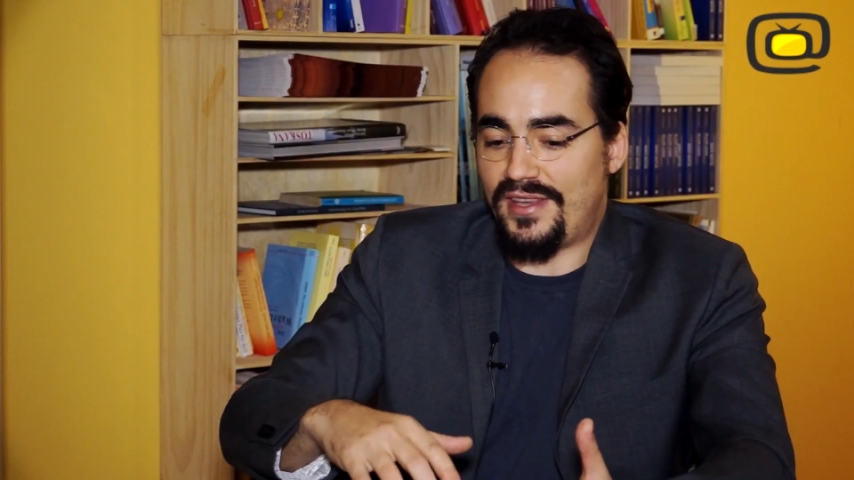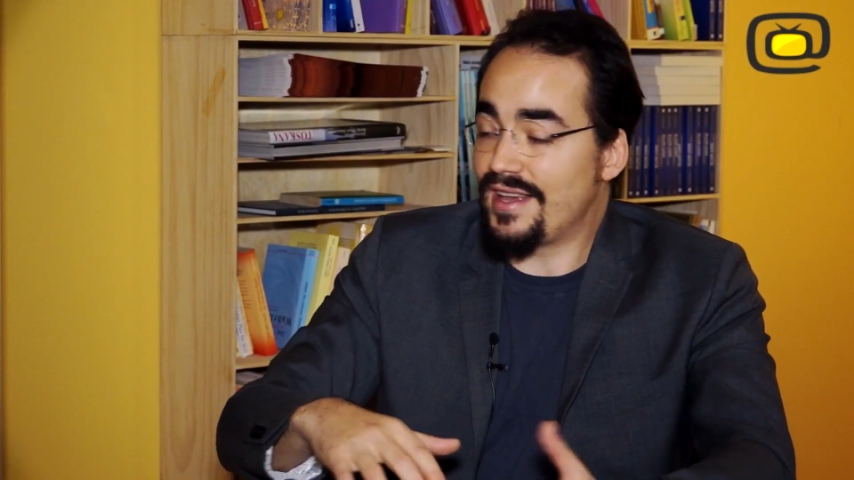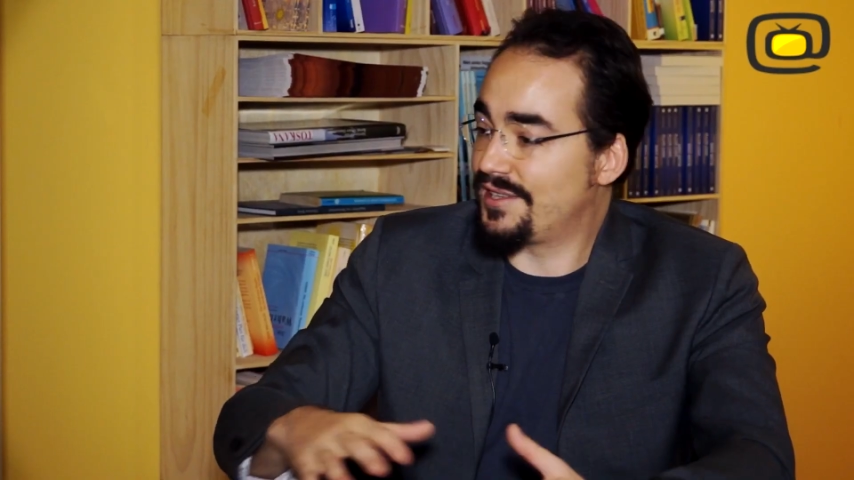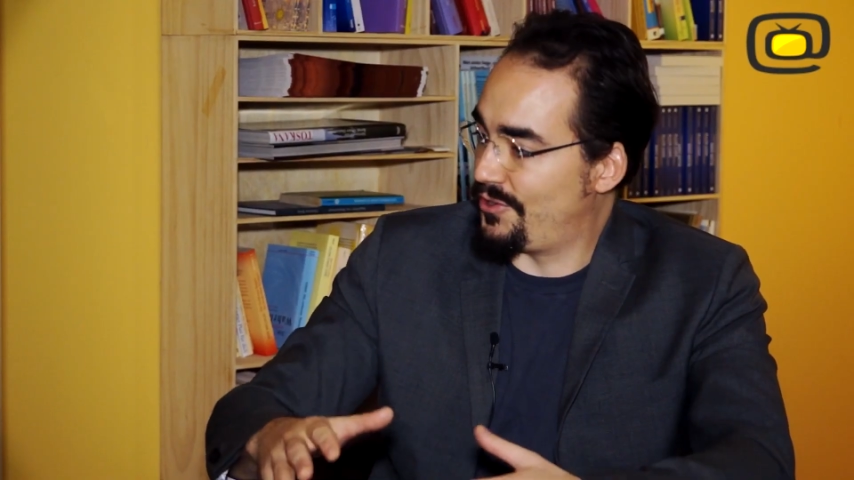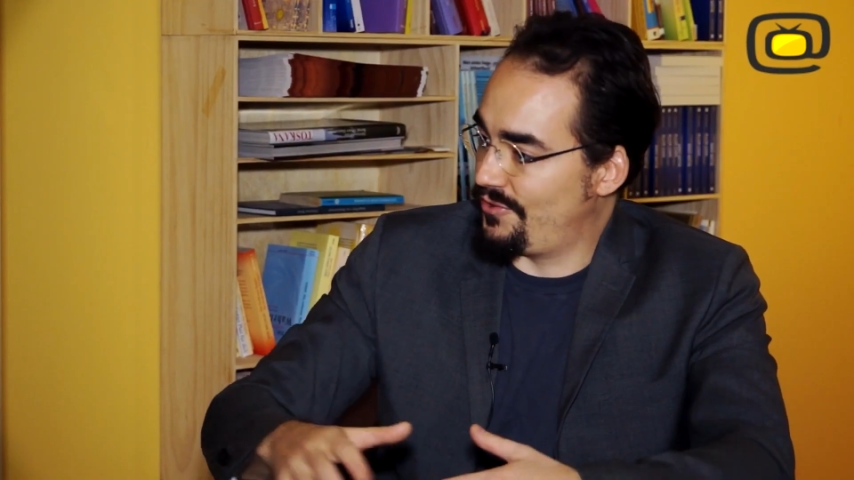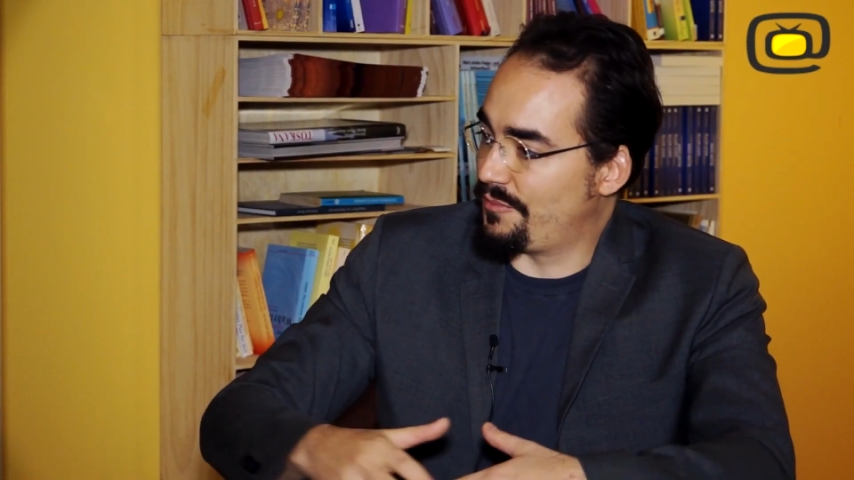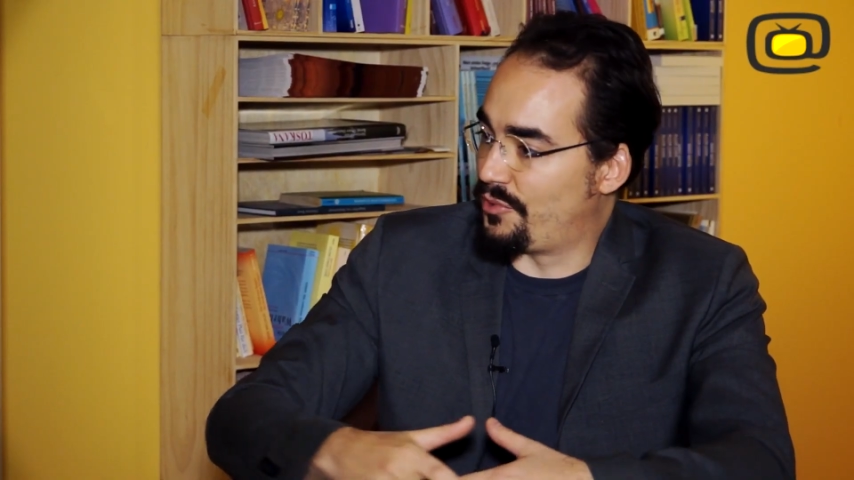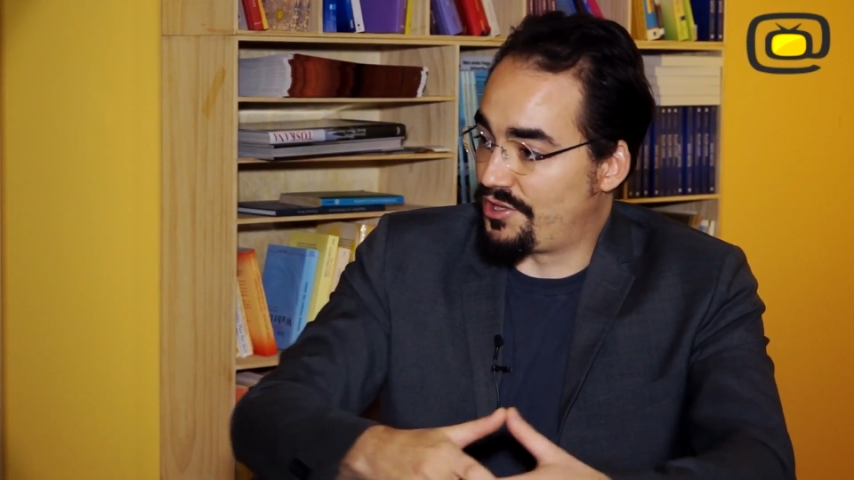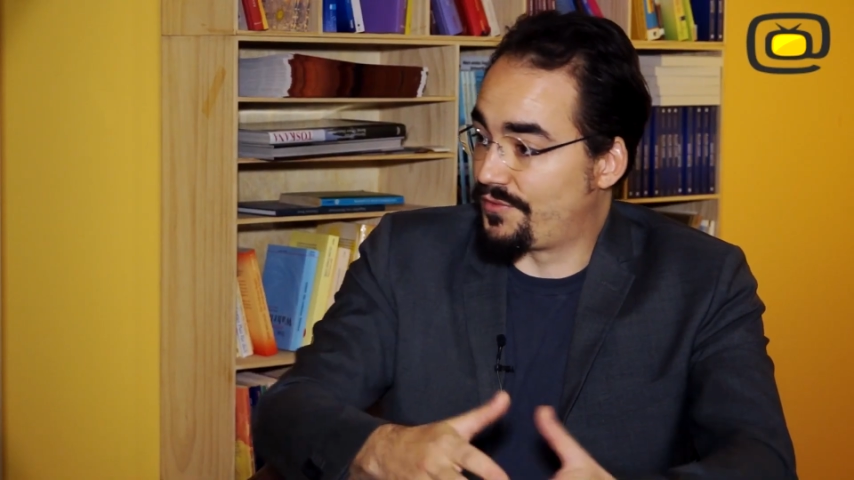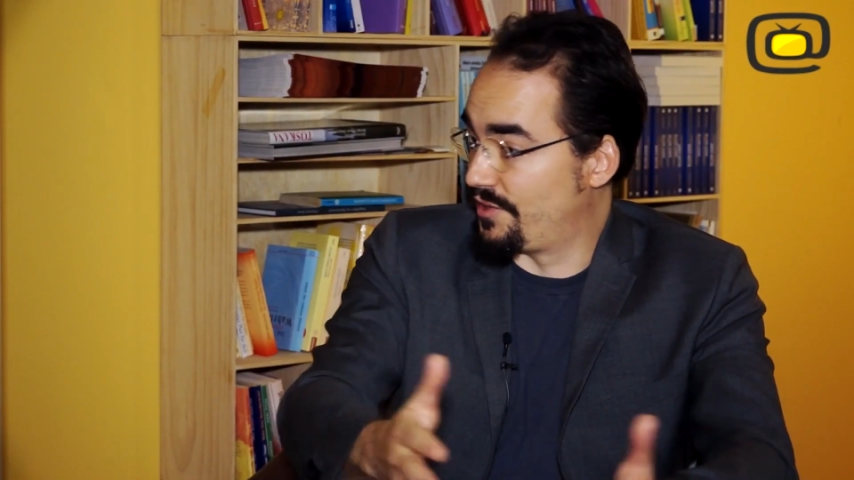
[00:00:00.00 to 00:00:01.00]
yes, there is a
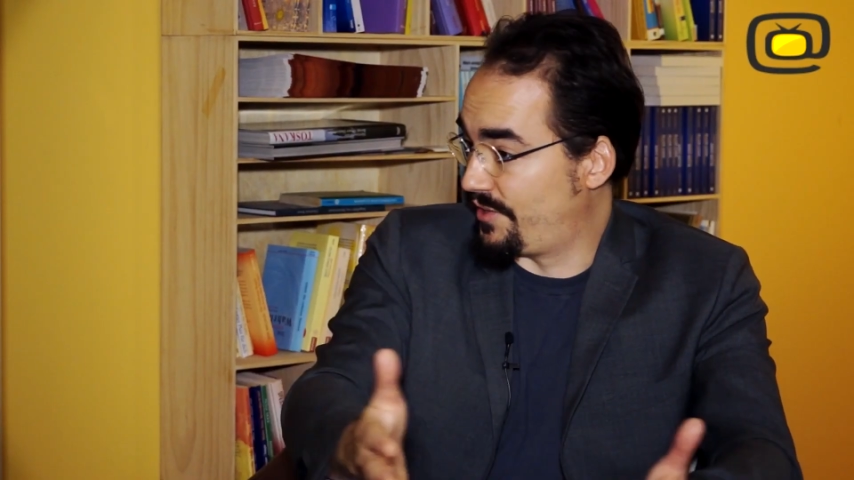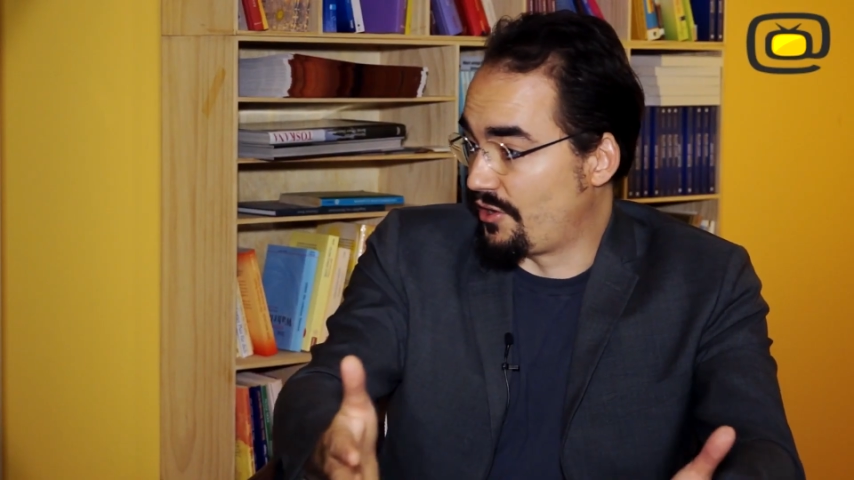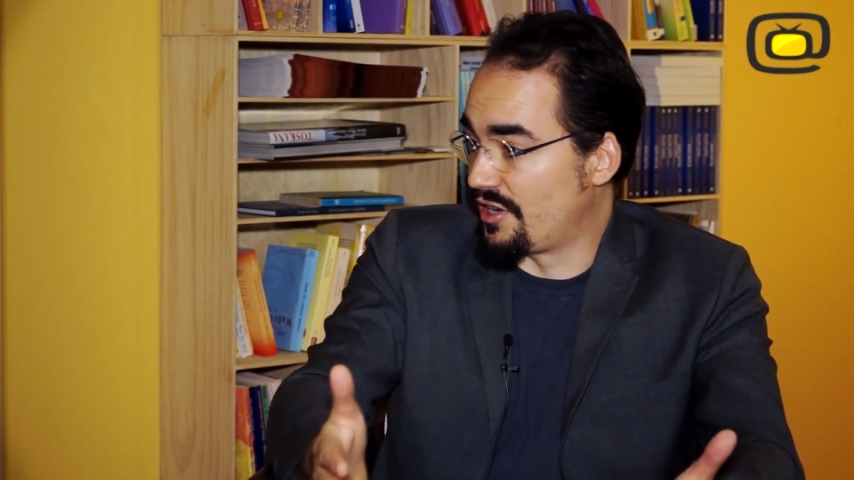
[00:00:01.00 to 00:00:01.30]
push for, say,